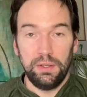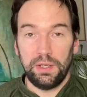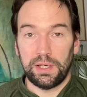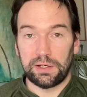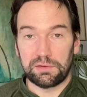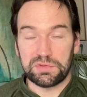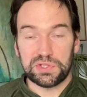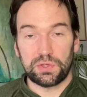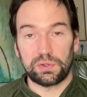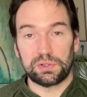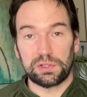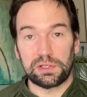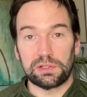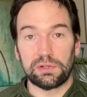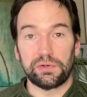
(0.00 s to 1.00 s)
and I've
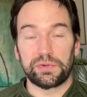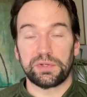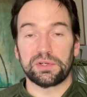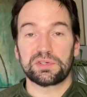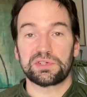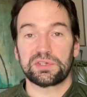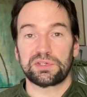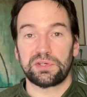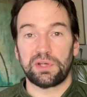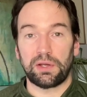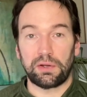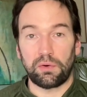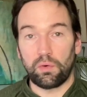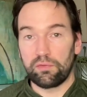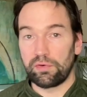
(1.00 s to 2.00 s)
certainly learned this
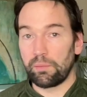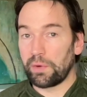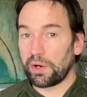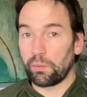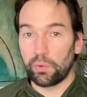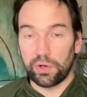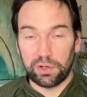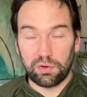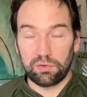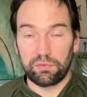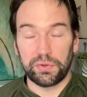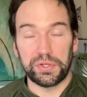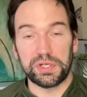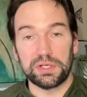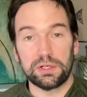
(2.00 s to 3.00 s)
over my work over
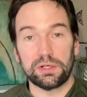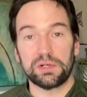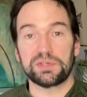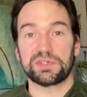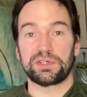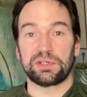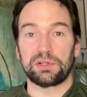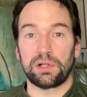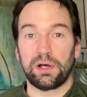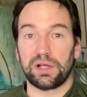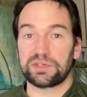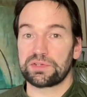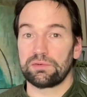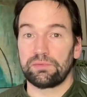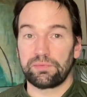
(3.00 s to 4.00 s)
the years, and
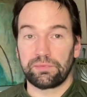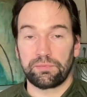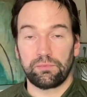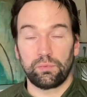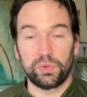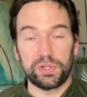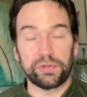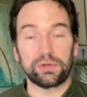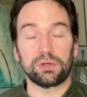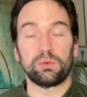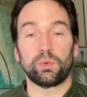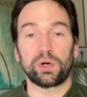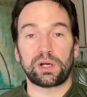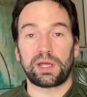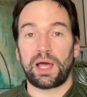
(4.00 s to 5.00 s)
lots of really good
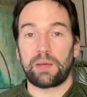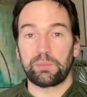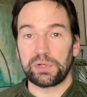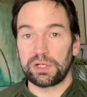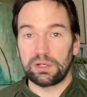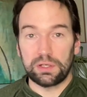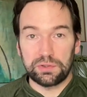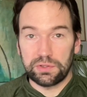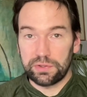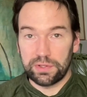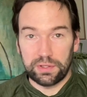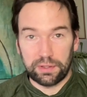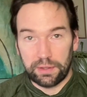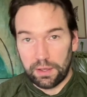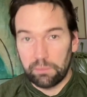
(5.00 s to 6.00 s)
work happening under
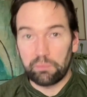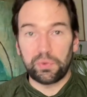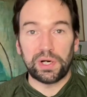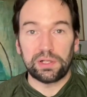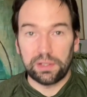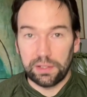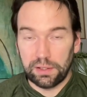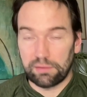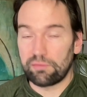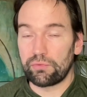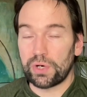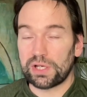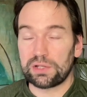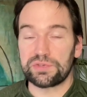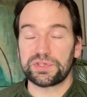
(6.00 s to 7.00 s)
the umbrella of
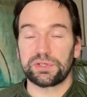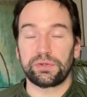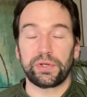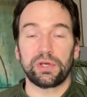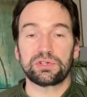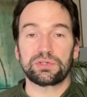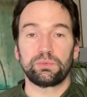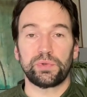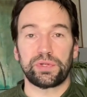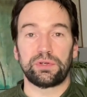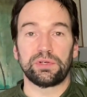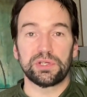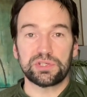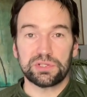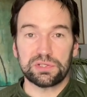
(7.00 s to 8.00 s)
reconciliation with
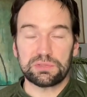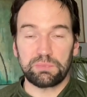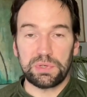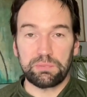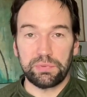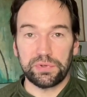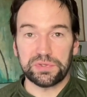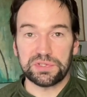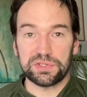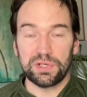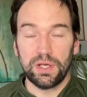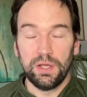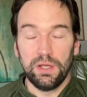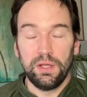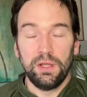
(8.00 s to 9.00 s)
Indigenous peoples,
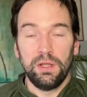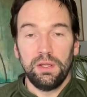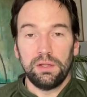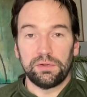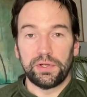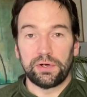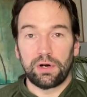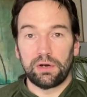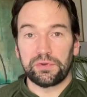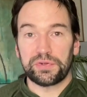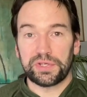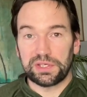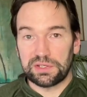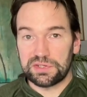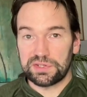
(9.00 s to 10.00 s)
there are
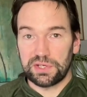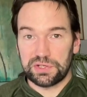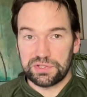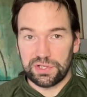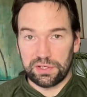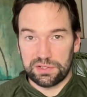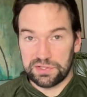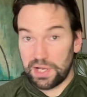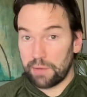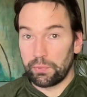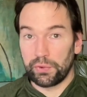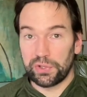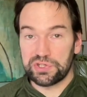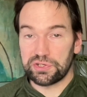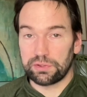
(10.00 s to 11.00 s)
things such as
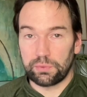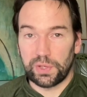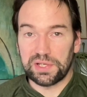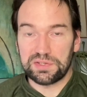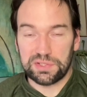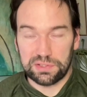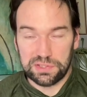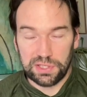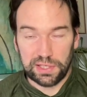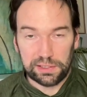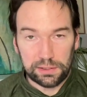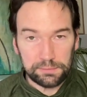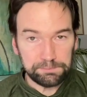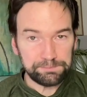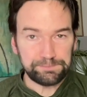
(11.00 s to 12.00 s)
Aboriginal rights and title,